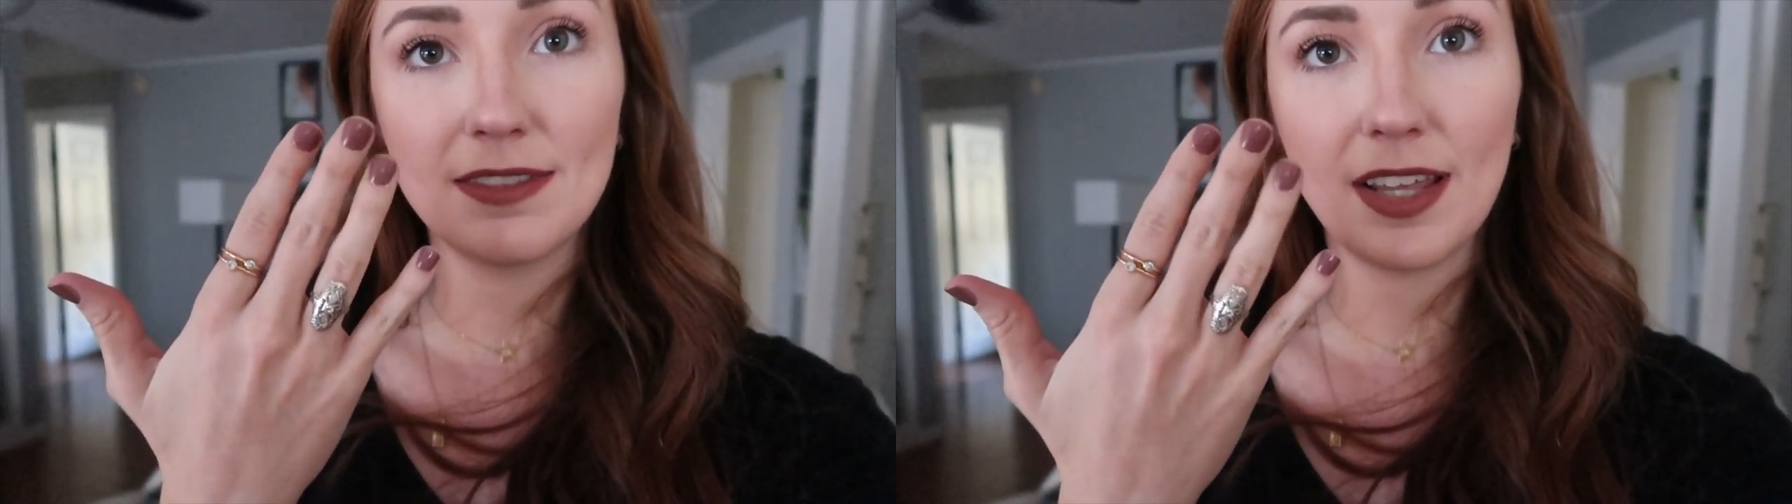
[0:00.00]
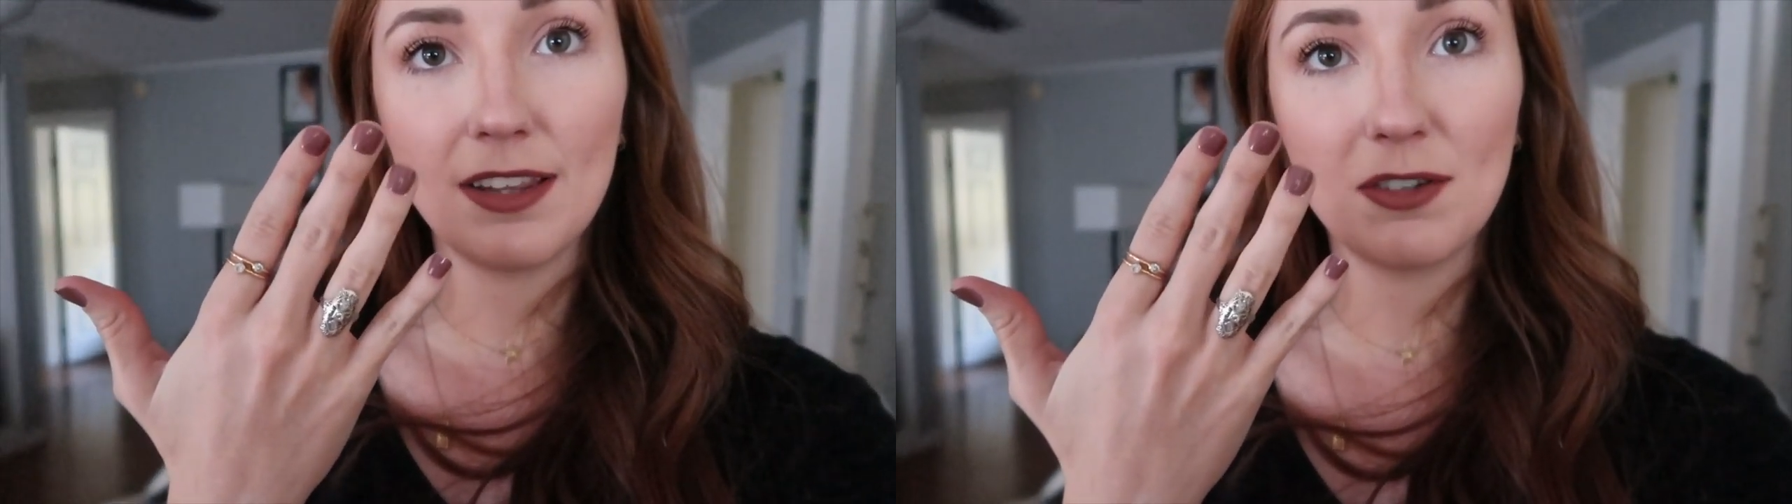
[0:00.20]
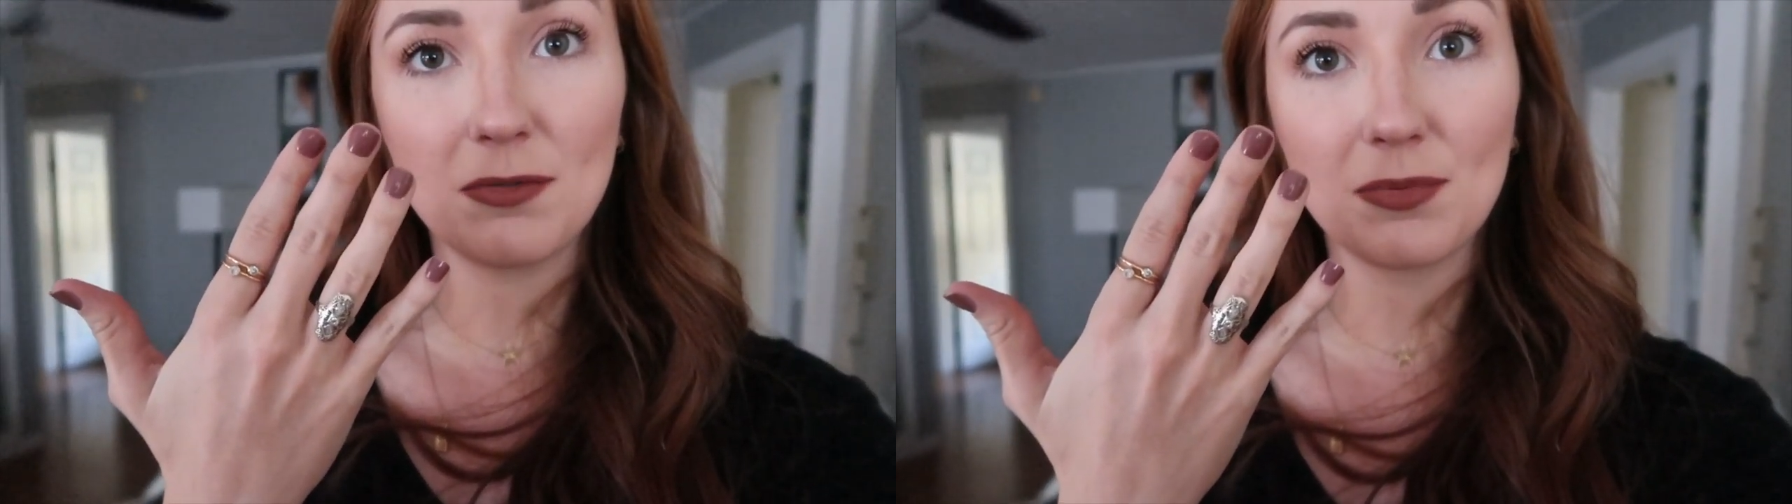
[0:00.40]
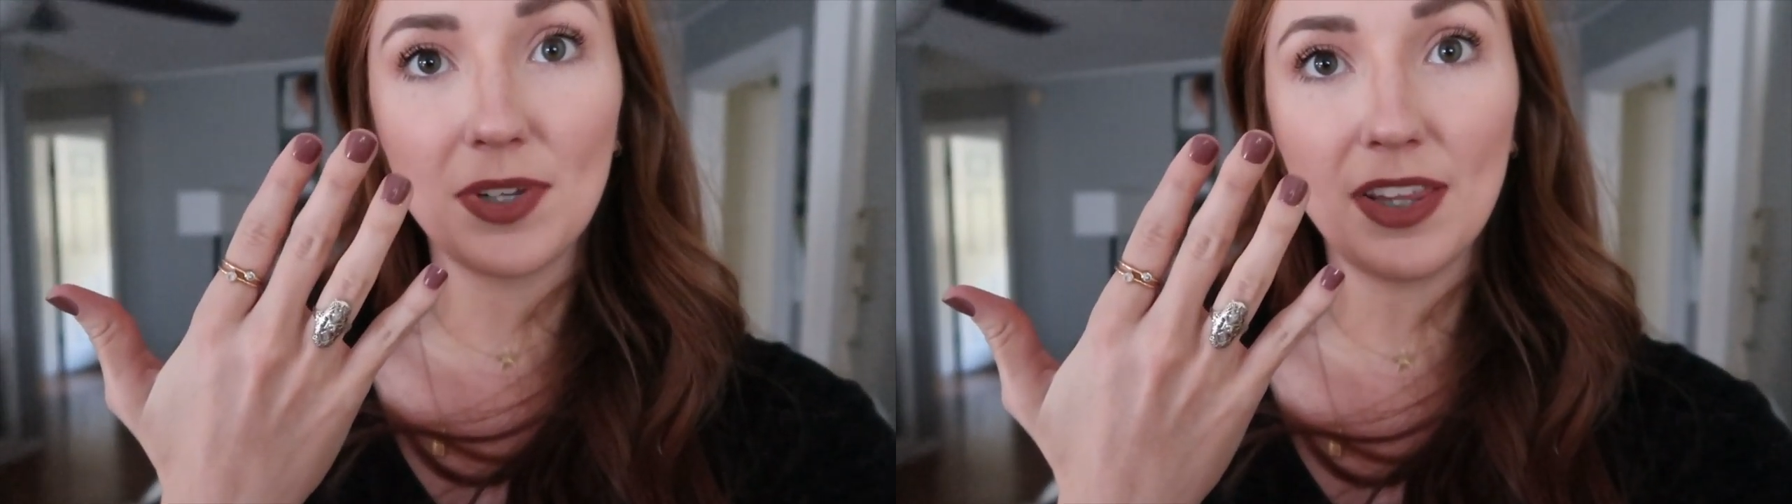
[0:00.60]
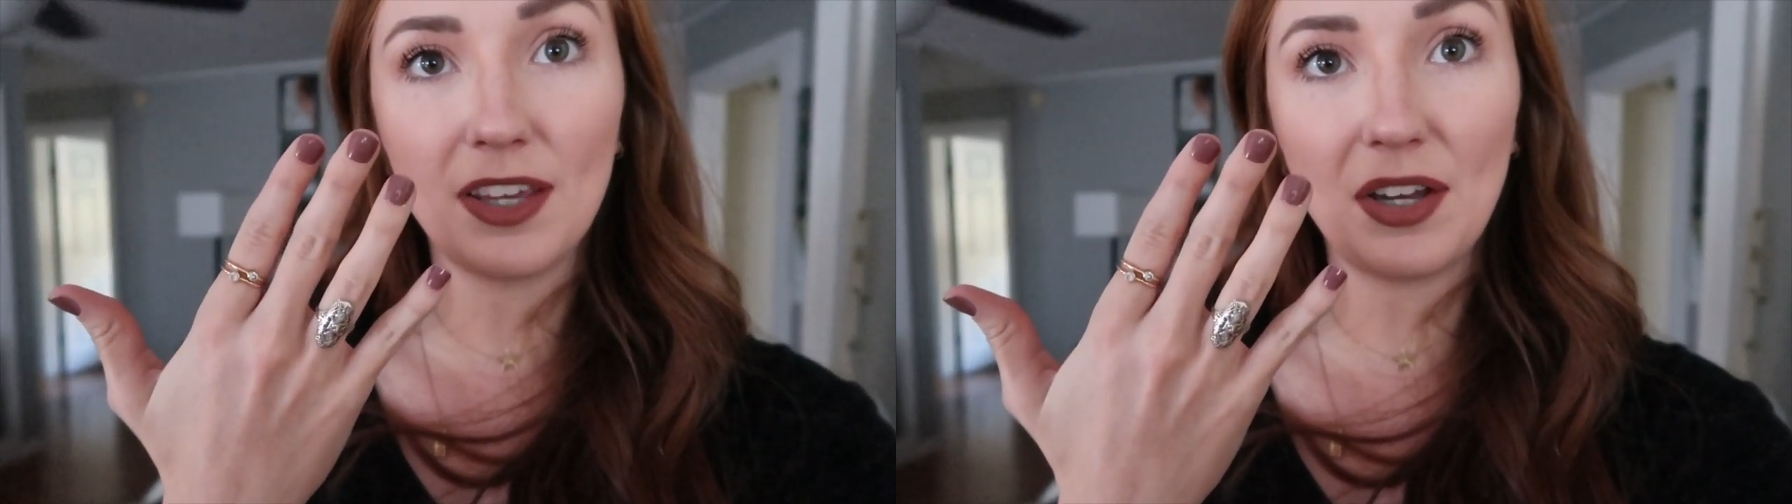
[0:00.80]
they look
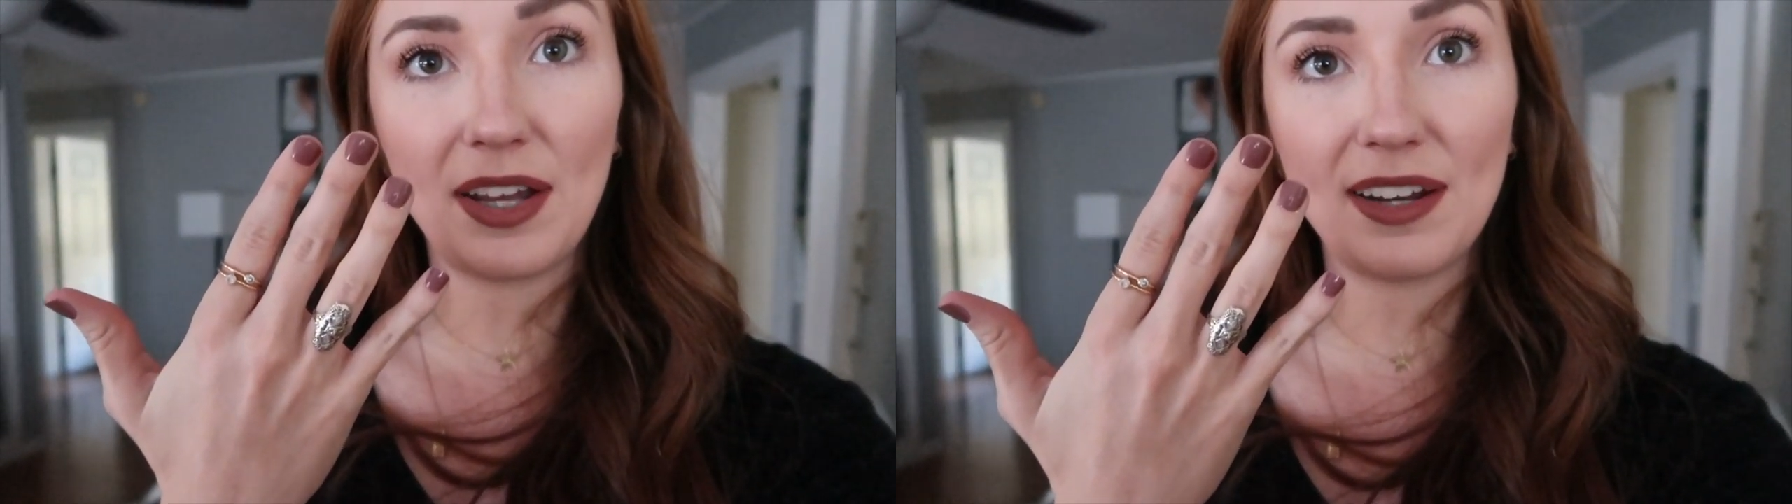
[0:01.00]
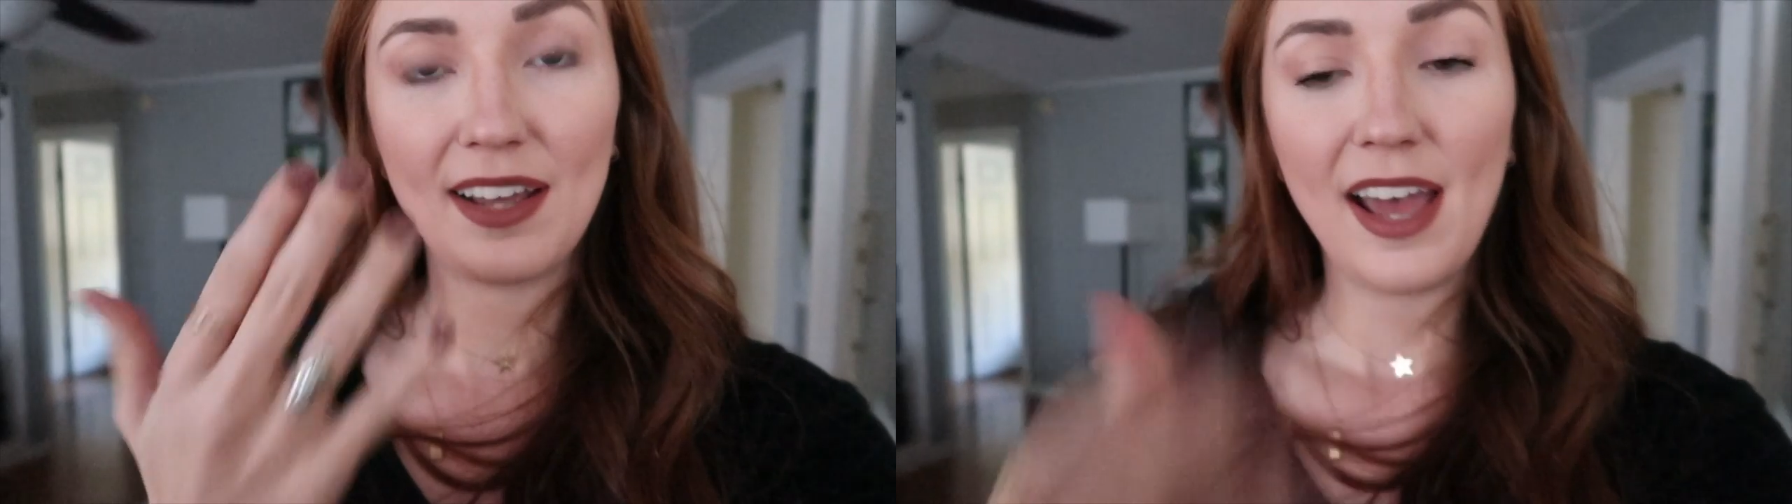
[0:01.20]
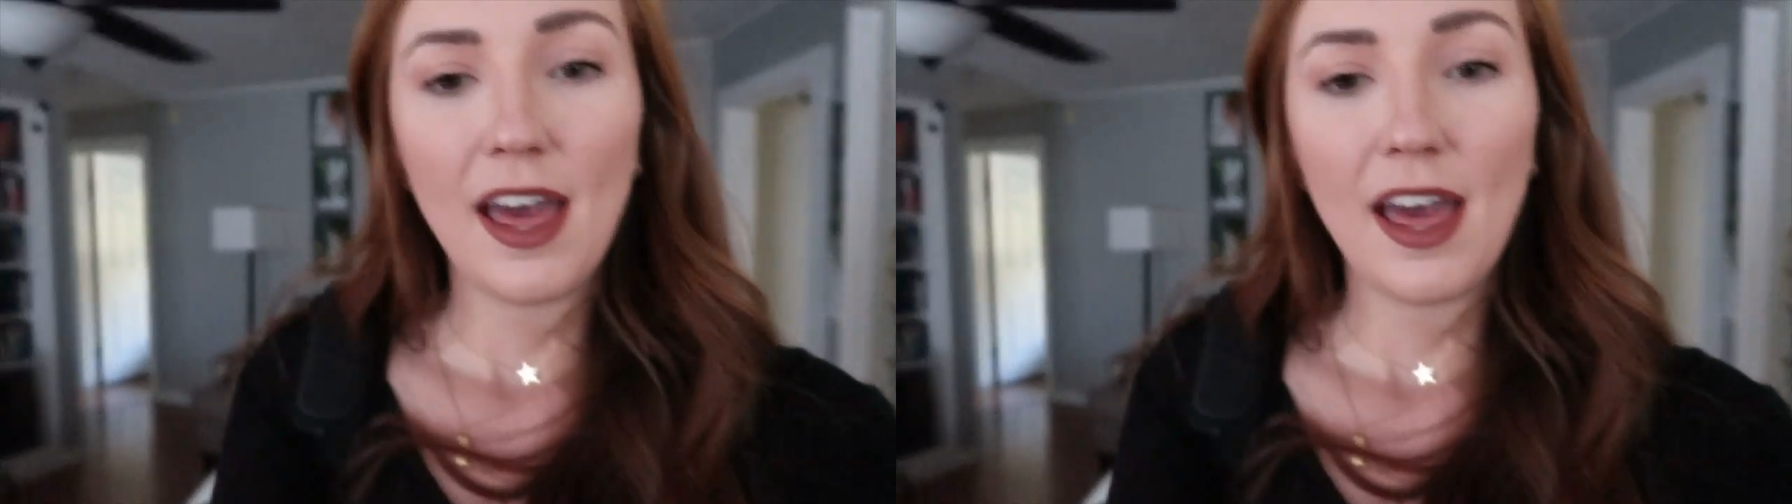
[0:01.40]
really good.